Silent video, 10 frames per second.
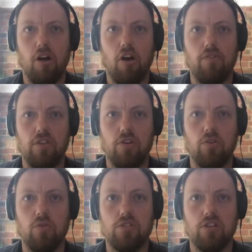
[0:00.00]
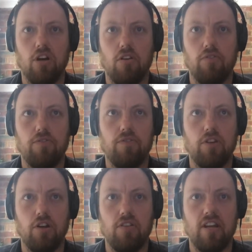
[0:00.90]
over the course of,
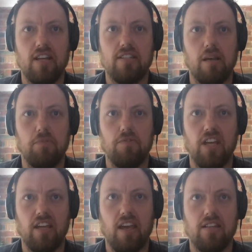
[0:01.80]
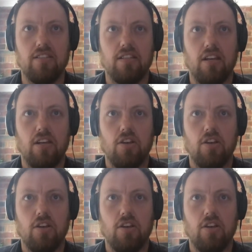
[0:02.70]
you know, the next couple of decades.